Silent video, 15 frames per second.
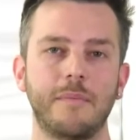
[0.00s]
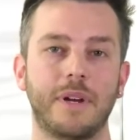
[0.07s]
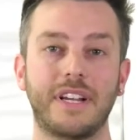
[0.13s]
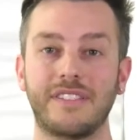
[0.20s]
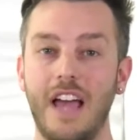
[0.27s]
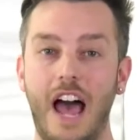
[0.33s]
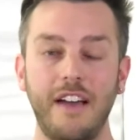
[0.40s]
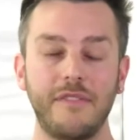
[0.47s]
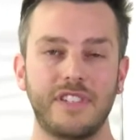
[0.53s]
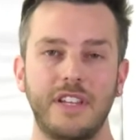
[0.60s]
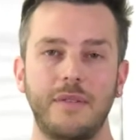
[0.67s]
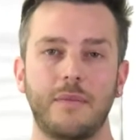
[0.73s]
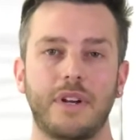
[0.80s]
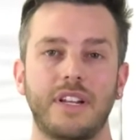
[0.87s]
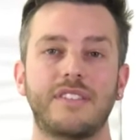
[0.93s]
because I've
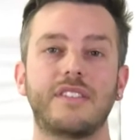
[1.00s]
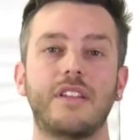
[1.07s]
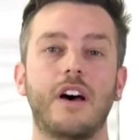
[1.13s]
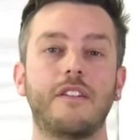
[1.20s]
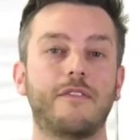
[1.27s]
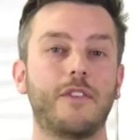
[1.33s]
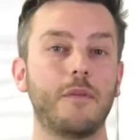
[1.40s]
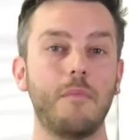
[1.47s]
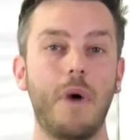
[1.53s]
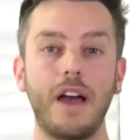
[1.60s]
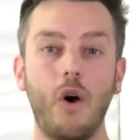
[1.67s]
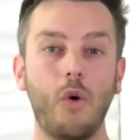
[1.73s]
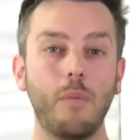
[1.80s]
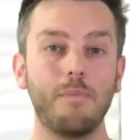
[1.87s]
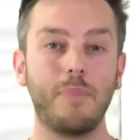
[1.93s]
seen what it's done for my
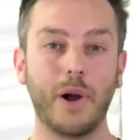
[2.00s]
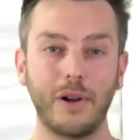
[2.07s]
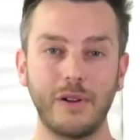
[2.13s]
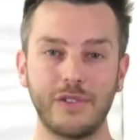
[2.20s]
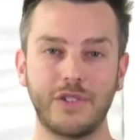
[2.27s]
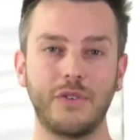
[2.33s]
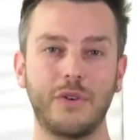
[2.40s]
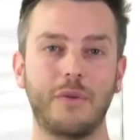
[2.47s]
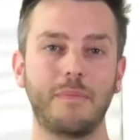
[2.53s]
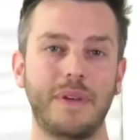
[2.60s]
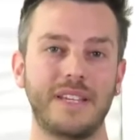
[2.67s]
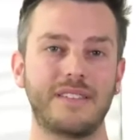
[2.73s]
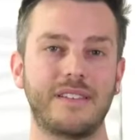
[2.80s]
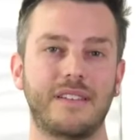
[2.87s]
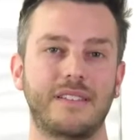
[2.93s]
own personal
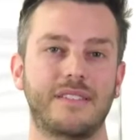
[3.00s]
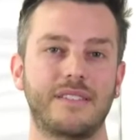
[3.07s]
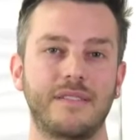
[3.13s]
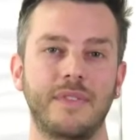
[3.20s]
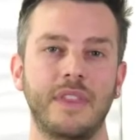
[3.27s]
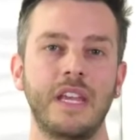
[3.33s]
business.